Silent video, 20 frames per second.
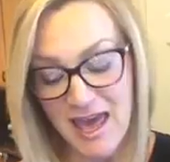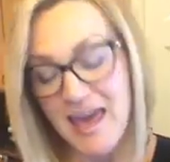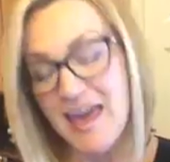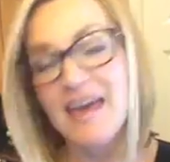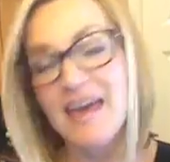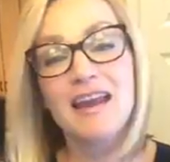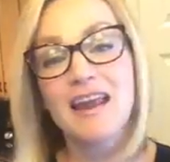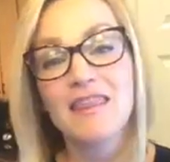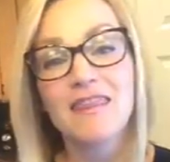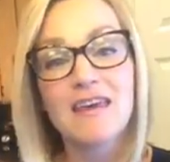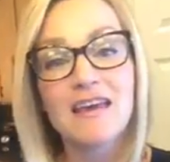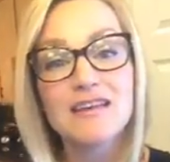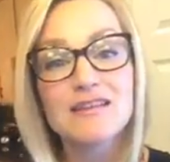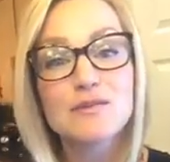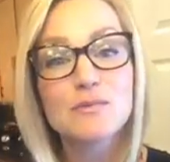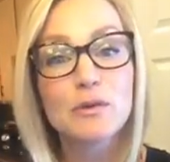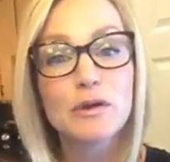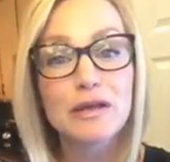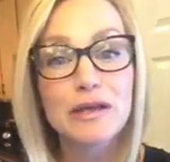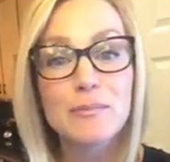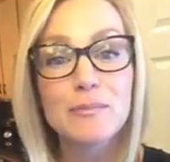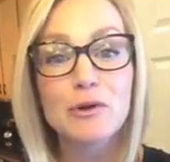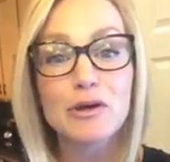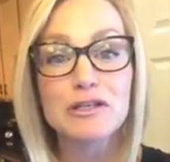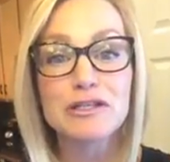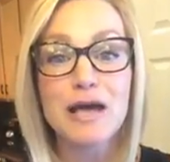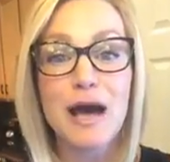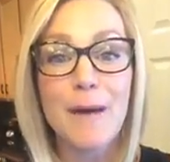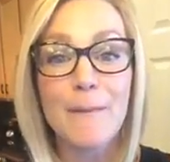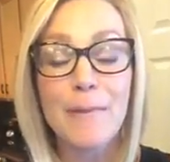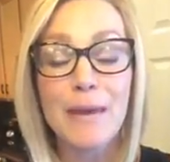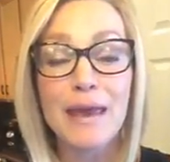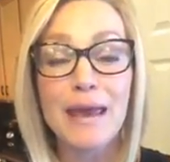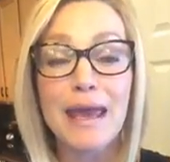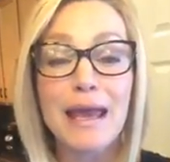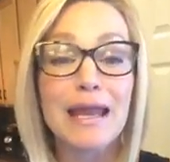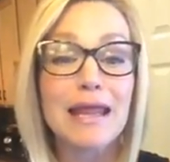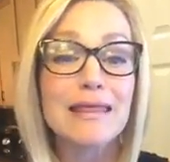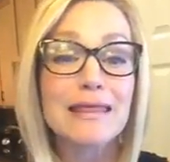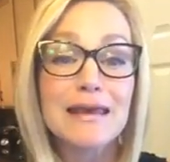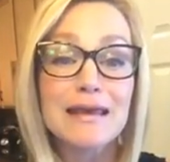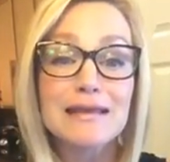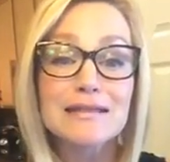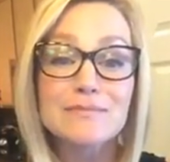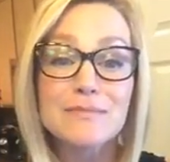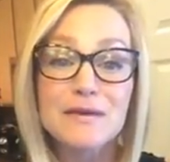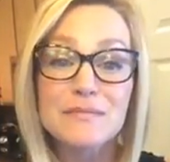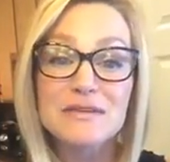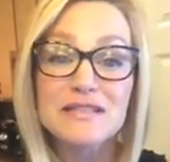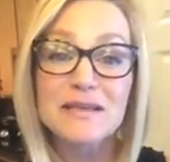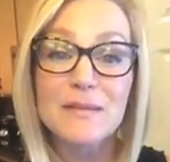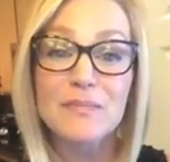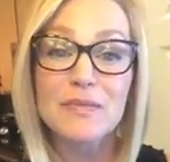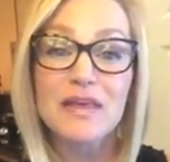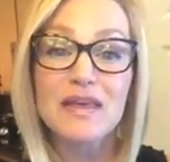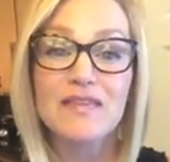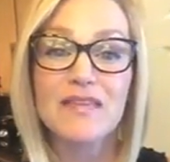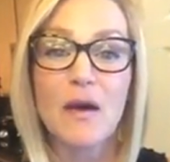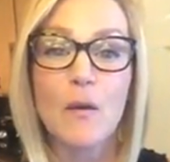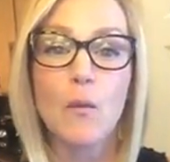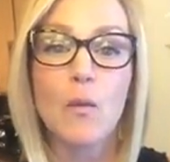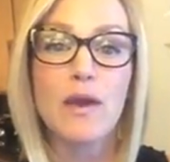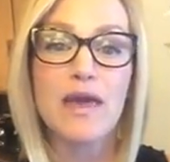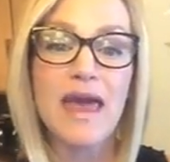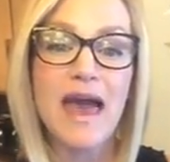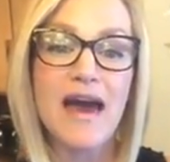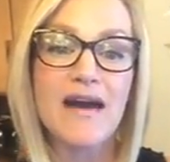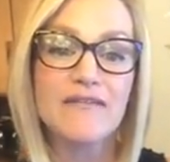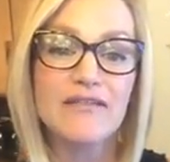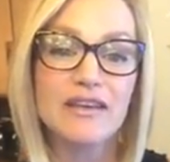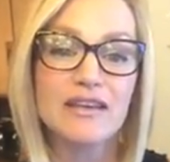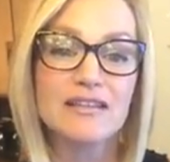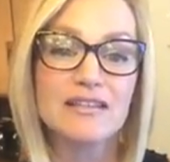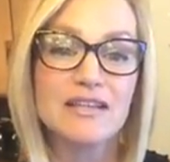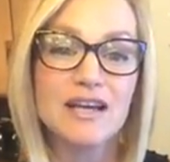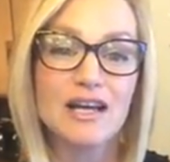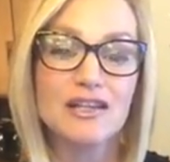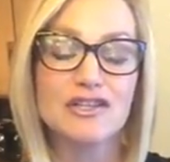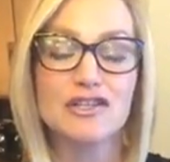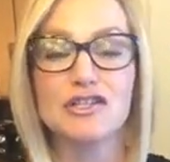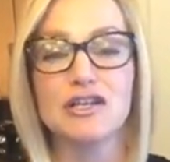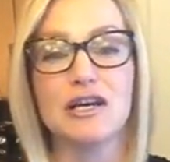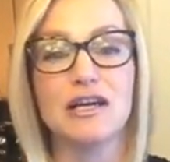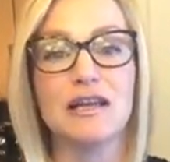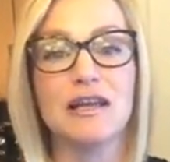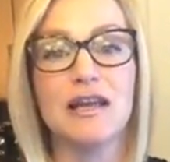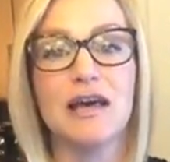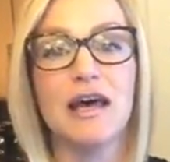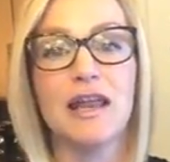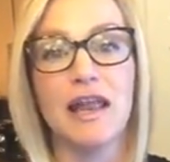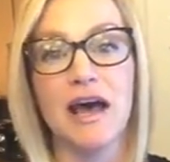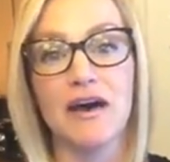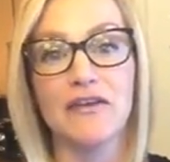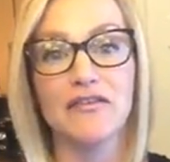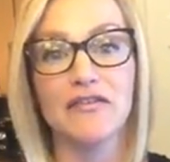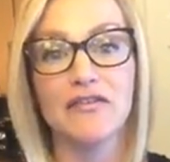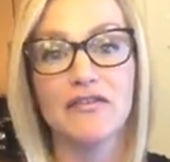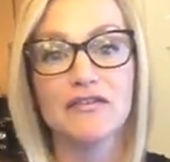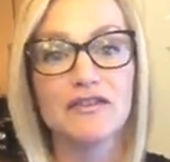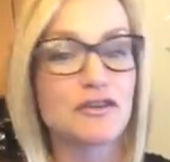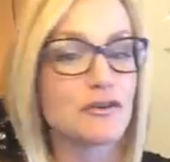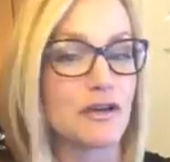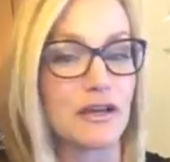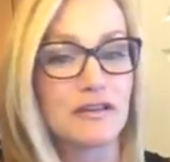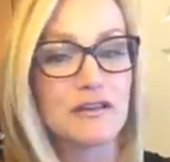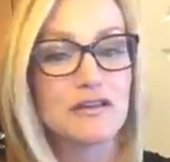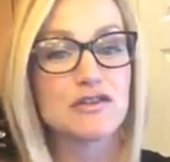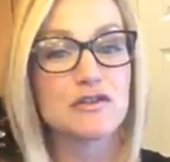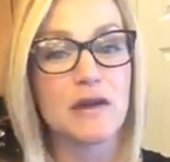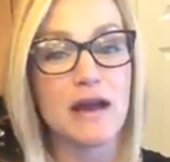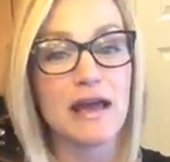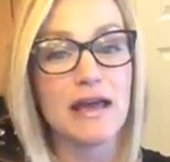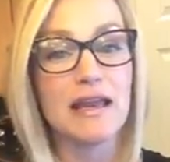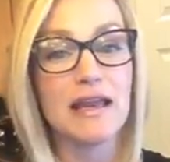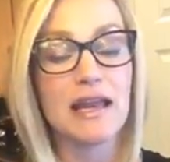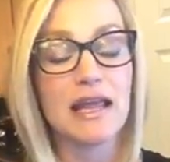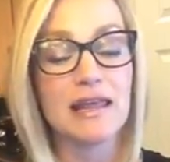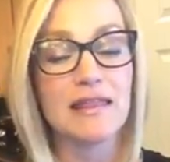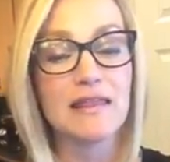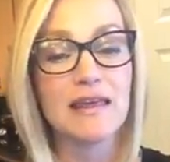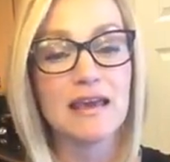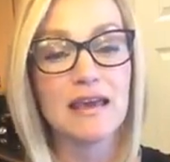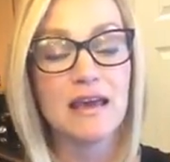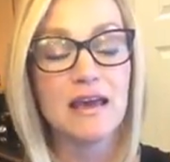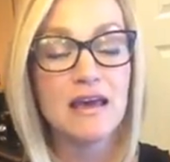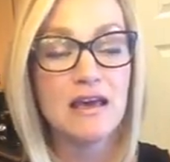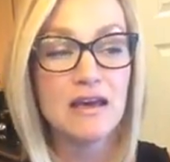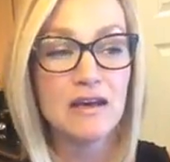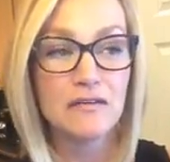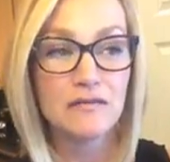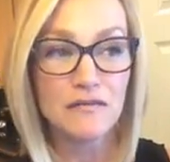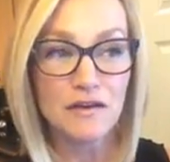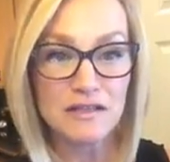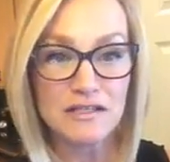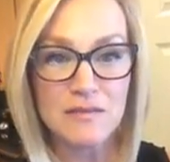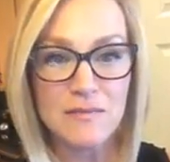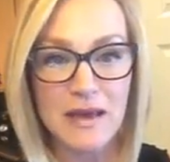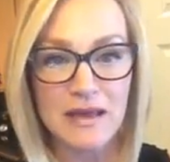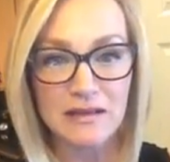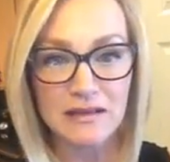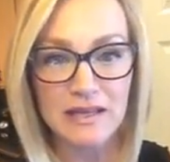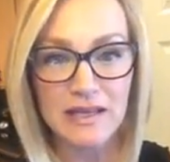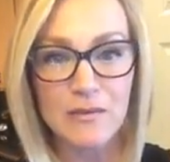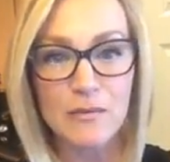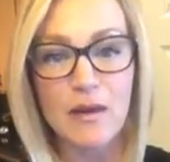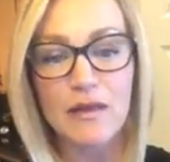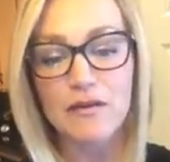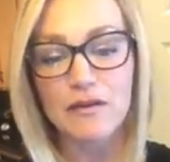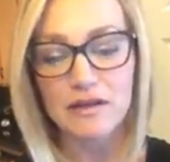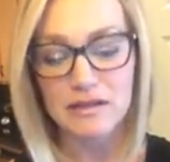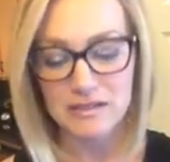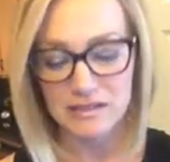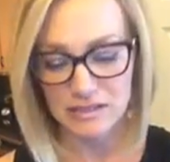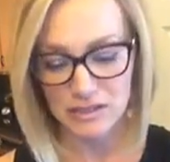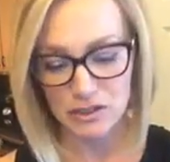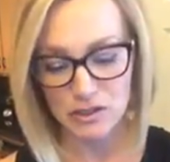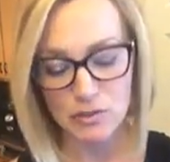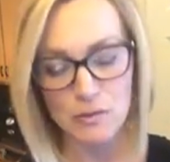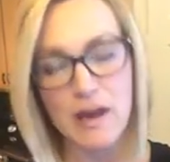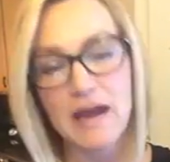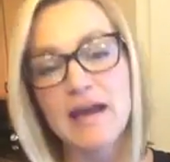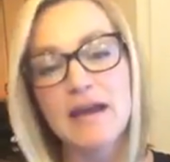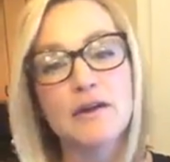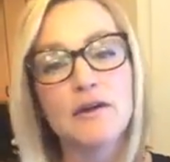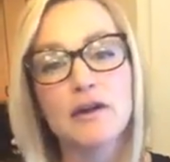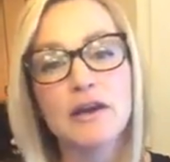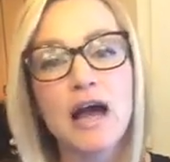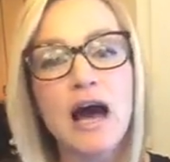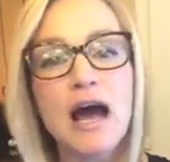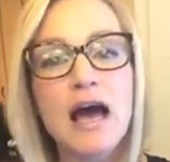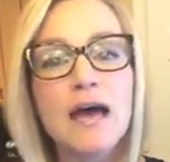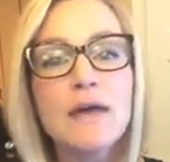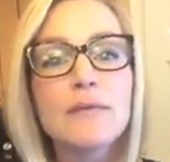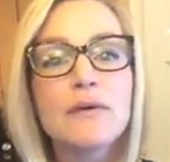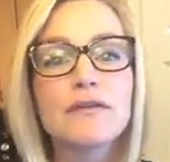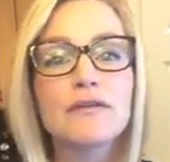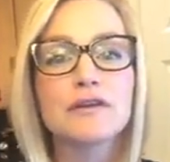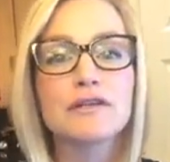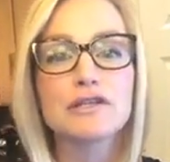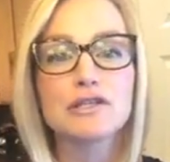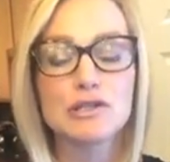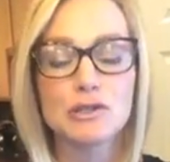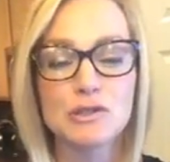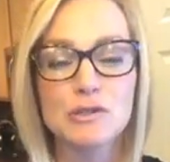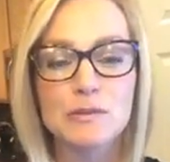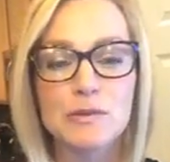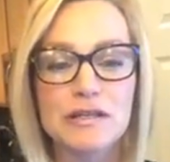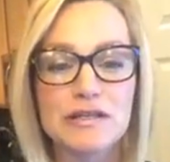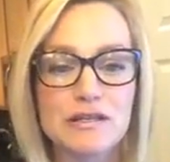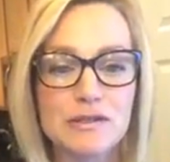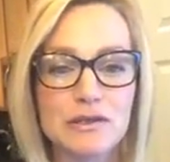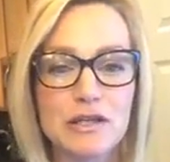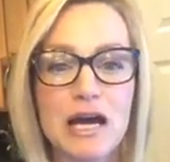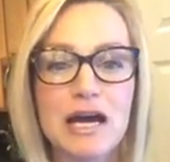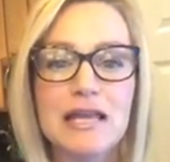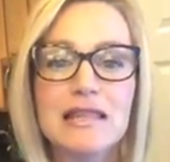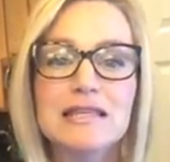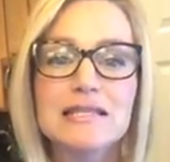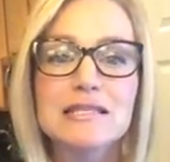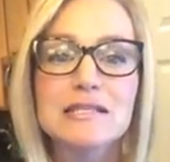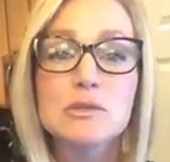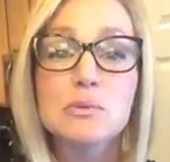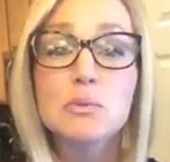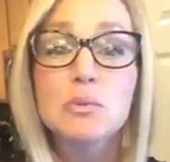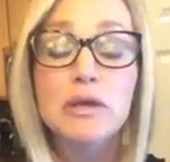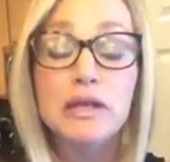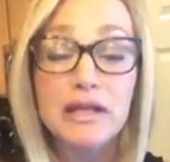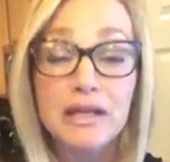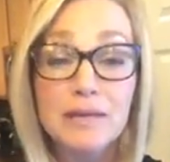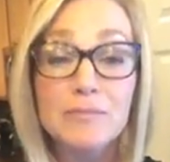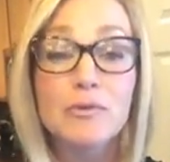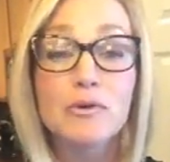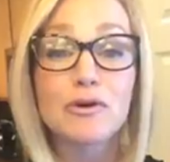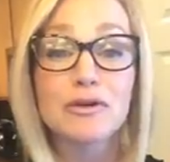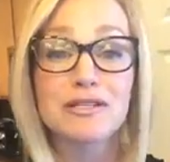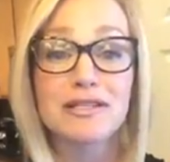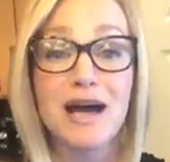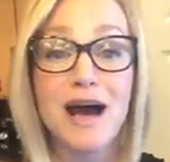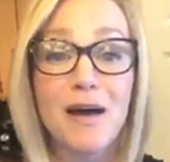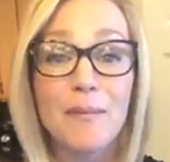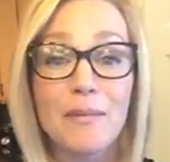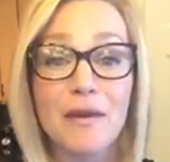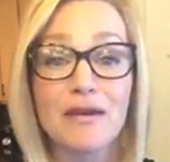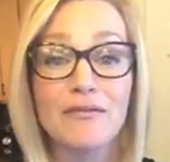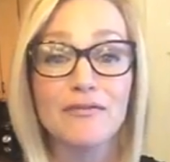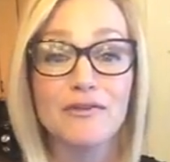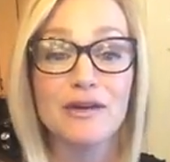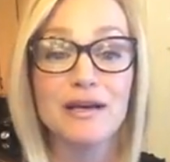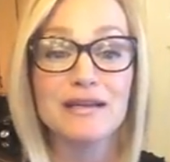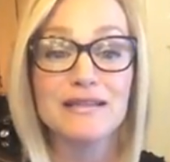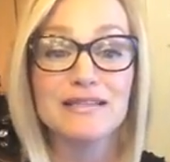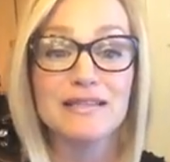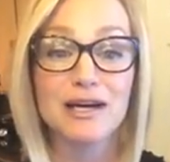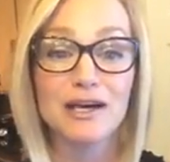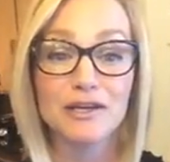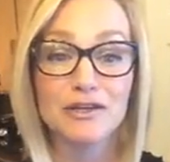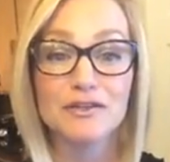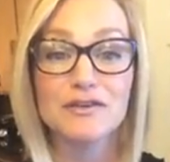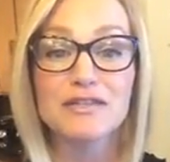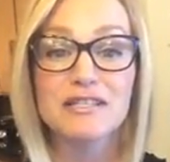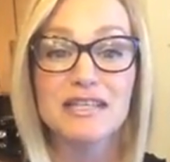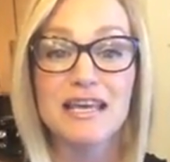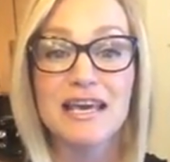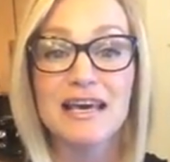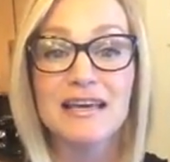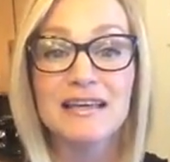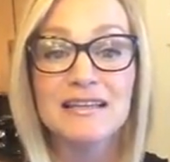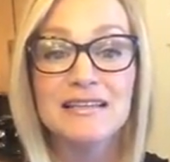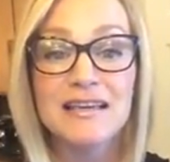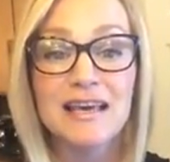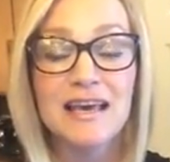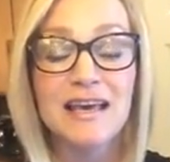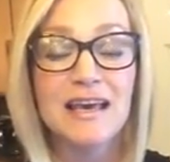And I think it's a really important topic, and I think it's maybe something that we haven't touched on enough during the shred. And I think fundamentally, whether it's the shred or not, whether it's Juice Plus or not, this is a really important topic for you guys to understand,